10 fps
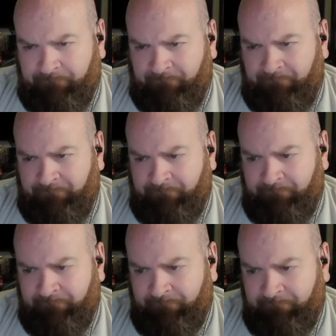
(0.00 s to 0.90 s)

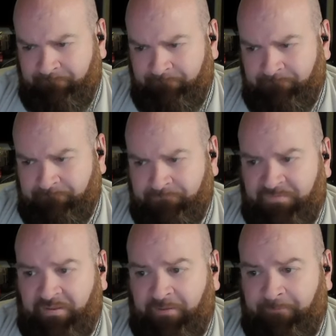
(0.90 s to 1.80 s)

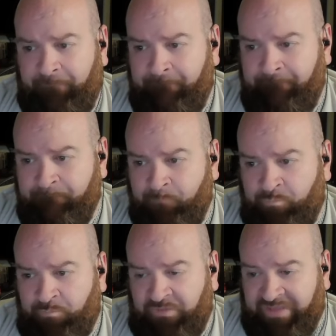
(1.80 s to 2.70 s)
Okay.
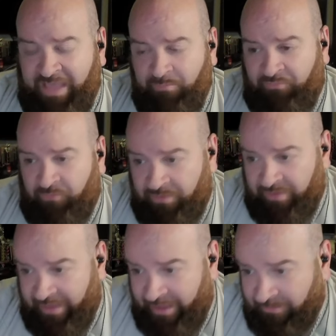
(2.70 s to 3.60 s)
The game before
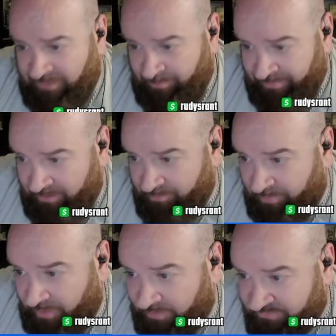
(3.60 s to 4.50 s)
that, they played
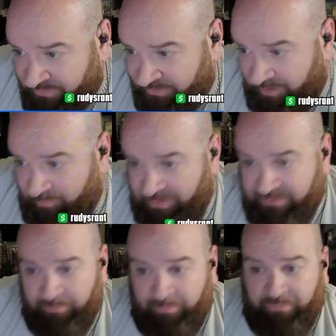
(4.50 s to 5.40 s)
Boston. They
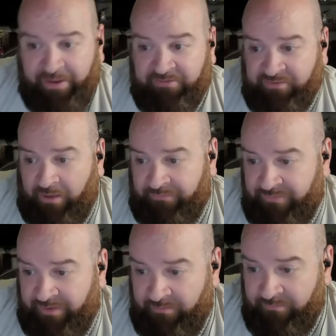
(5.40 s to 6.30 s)
beat the brakes off
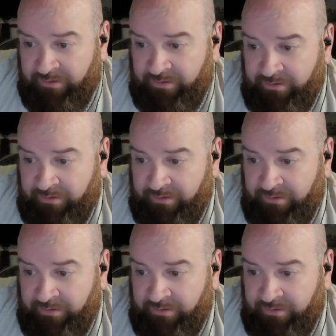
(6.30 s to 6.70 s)
of them.